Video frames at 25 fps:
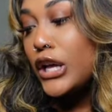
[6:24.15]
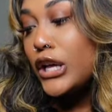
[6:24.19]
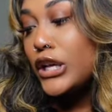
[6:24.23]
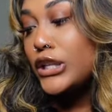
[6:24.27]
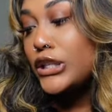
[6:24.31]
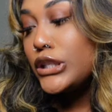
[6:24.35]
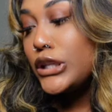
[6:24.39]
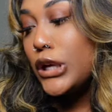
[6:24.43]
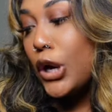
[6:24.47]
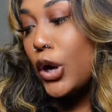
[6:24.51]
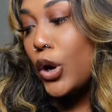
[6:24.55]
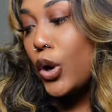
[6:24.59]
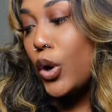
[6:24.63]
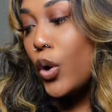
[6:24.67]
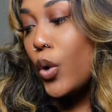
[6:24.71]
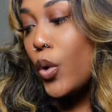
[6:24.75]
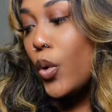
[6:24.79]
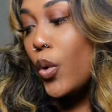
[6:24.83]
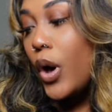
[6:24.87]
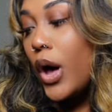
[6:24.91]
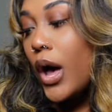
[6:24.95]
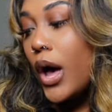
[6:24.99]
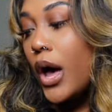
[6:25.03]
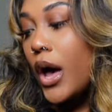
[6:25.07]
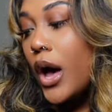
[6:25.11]

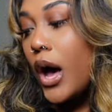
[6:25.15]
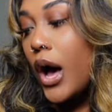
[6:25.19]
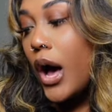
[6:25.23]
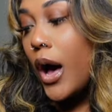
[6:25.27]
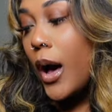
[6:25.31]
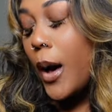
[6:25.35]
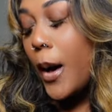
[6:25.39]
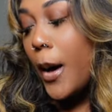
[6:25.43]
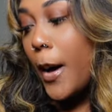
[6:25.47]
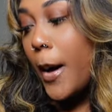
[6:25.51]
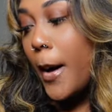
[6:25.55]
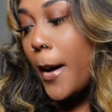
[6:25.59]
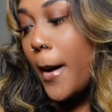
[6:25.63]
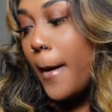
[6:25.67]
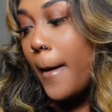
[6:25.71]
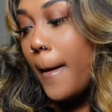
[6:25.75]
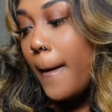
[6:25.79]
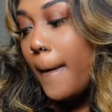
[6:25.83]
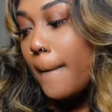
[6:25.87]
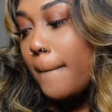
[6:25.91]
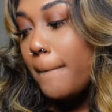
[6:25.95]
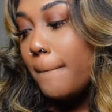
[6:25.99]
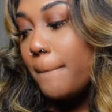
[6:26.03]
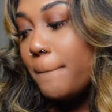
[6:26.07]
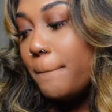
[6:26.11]
So
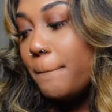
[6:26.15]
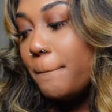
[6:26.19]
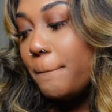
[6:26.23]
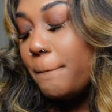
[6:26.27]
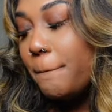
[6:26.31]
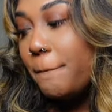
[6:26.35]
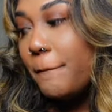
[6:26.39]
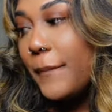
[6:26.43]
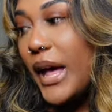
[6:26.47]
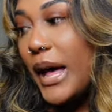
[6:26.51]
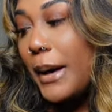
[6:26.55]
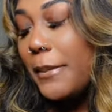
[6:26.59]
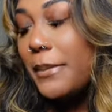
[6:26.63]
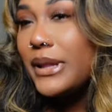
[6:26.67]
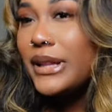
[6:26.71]
I